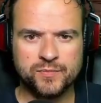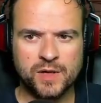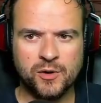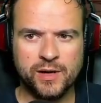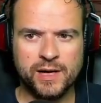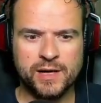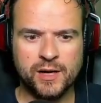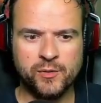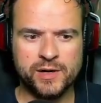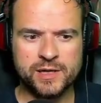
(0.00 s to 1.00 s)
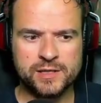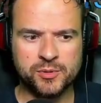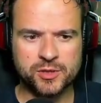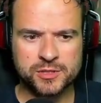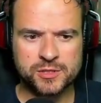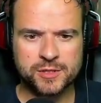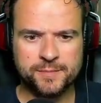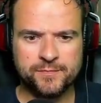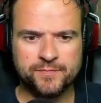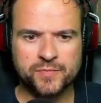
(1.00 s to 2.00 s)
Okay, now we're at the boss.
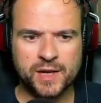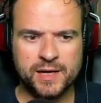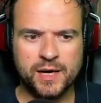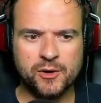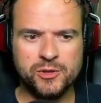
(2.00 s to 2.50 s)
And now